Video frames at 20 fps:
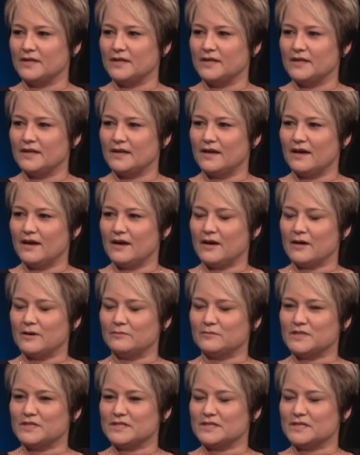
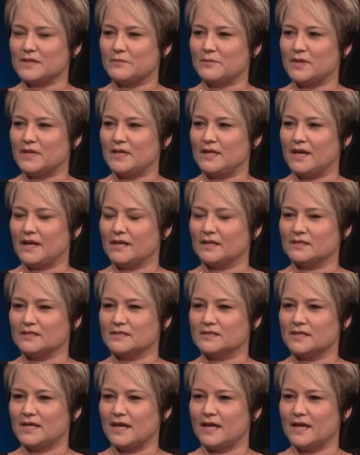mm-hmm. To somebody else.